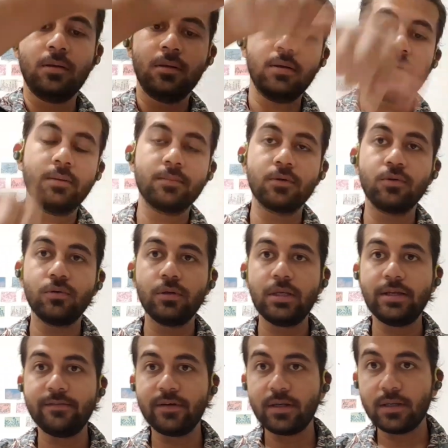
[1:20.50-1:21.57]
I'm going to
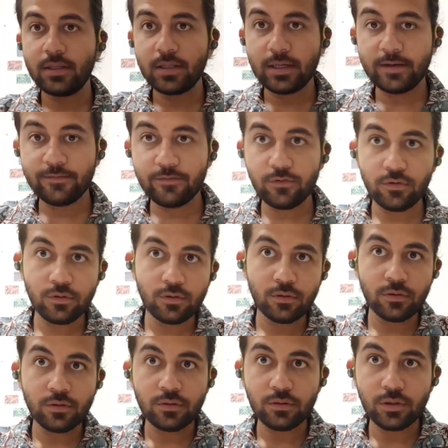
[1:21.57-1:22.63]
leave it in there for
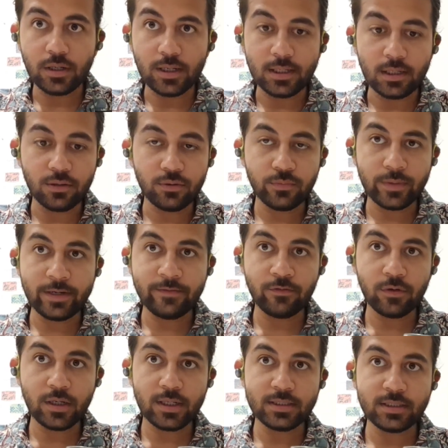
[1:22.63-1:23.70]
around 24 hours.